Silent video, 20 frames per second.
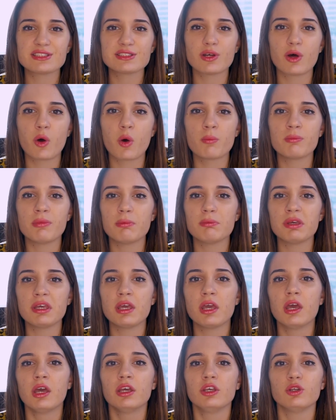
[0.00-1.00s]
So
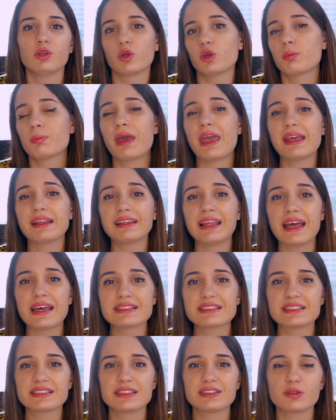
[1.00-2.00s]
maybe, you know, you pay
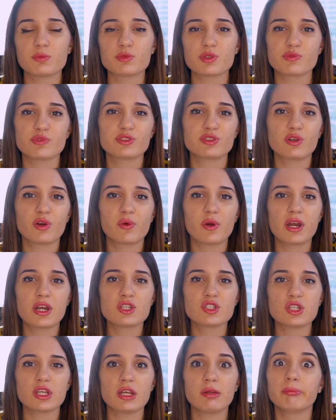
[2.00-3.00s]
less in terms of
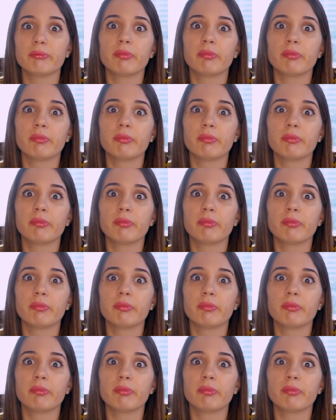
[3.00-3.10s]
storage in